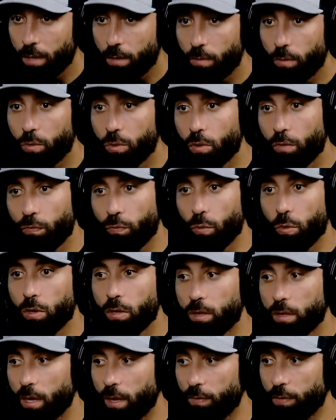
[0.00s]
or you're
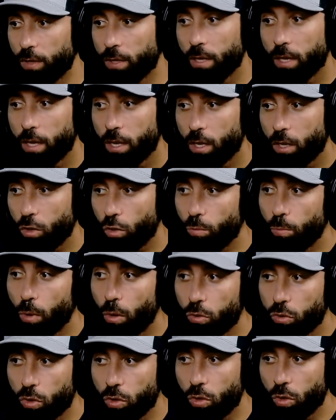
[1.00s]
47, you
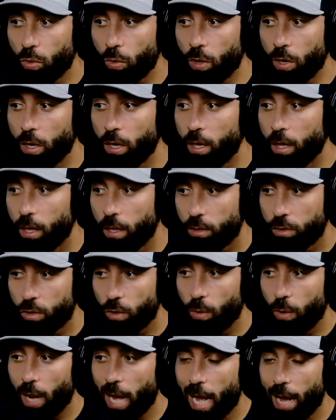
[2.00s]
both can do it.
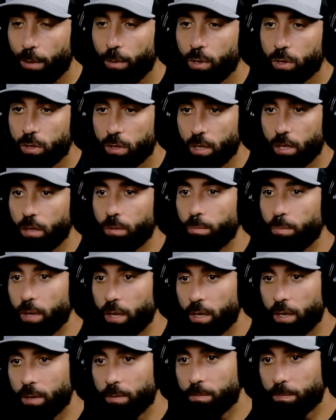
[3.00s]
So how has this
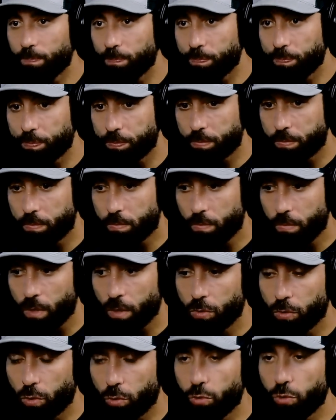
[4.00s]
been,
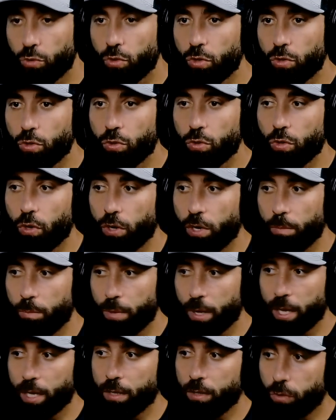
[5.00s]
your jiu-jitsu journey
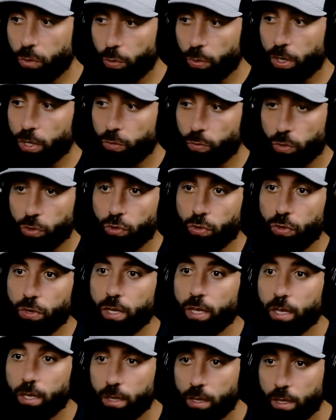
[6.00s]
been doing this with your
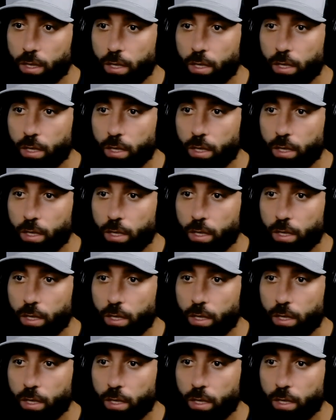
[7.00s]
kids?